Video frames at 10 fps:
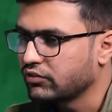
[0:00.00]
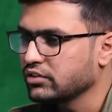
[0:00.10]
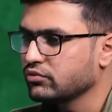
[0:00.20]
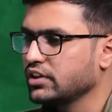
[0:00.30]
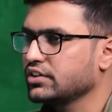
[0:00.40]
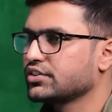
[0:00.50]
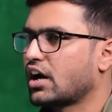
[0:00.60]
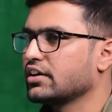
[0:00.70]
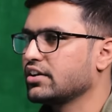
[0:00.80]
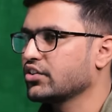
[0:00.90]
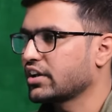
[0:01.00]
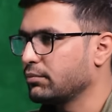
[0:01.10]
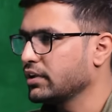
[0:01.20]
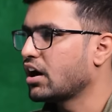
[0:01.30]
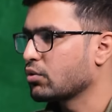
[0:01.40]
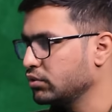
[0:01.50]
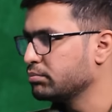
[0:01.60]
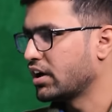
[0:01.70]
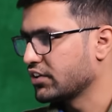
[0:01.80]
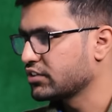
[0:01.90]
when we start describing our own
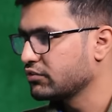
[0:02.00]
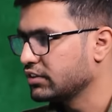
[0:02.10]
past,